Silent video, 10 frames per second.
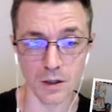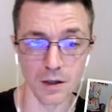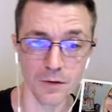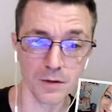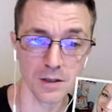
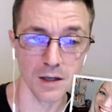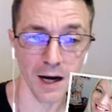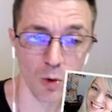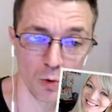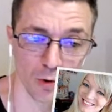the
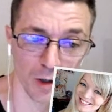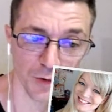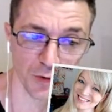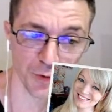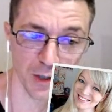hour
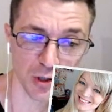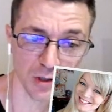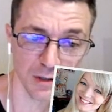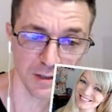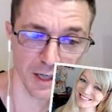
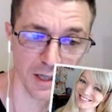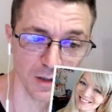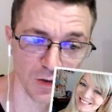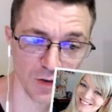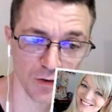consultation
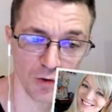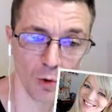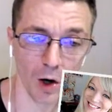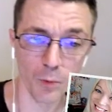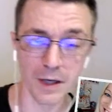dates, so
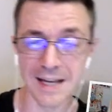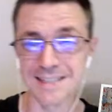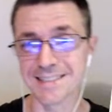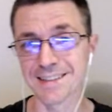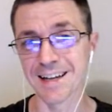I went ahead
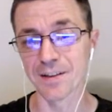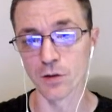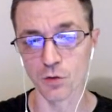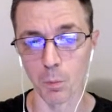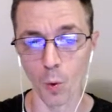and did that
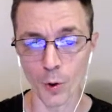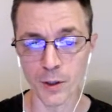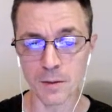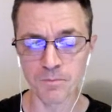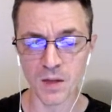this
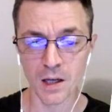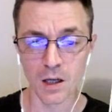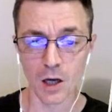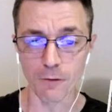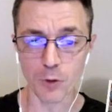morning.
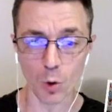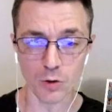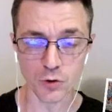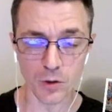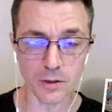If you are
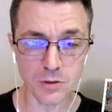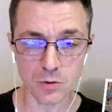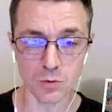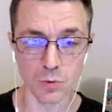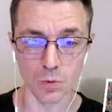trying
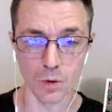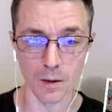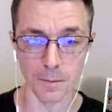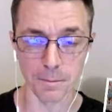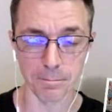
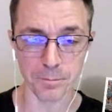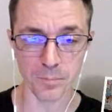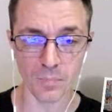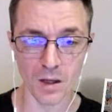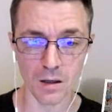to
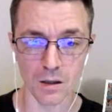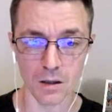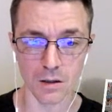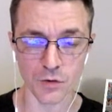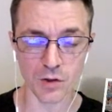
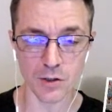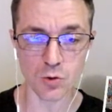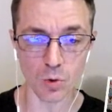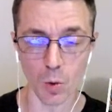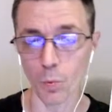
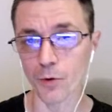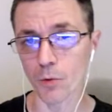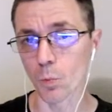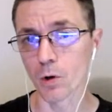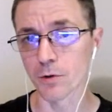schedule a
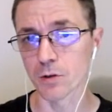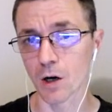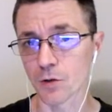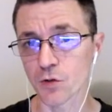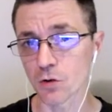one-on-one
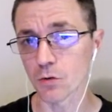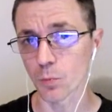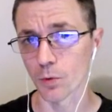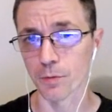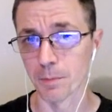consult
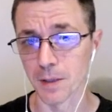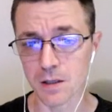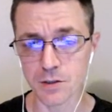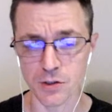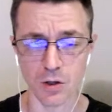with
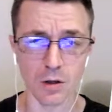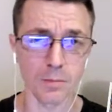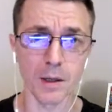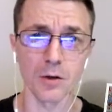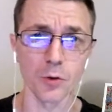me to talk
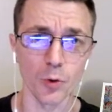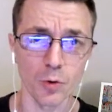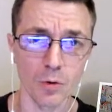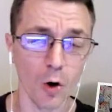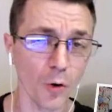about
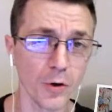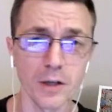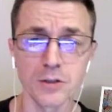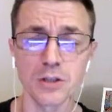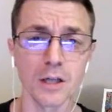your art
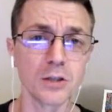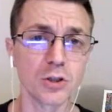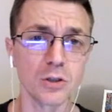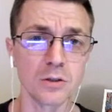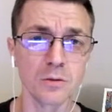
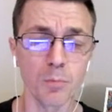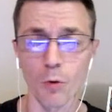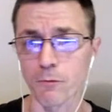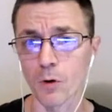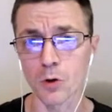education,
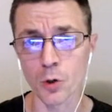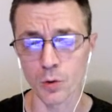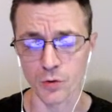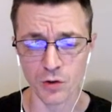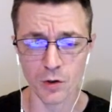portfolio,
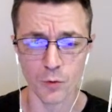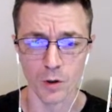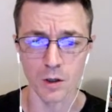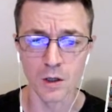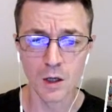
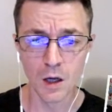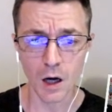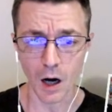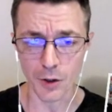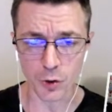etc.,
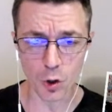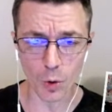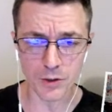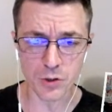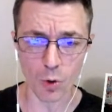you can go out to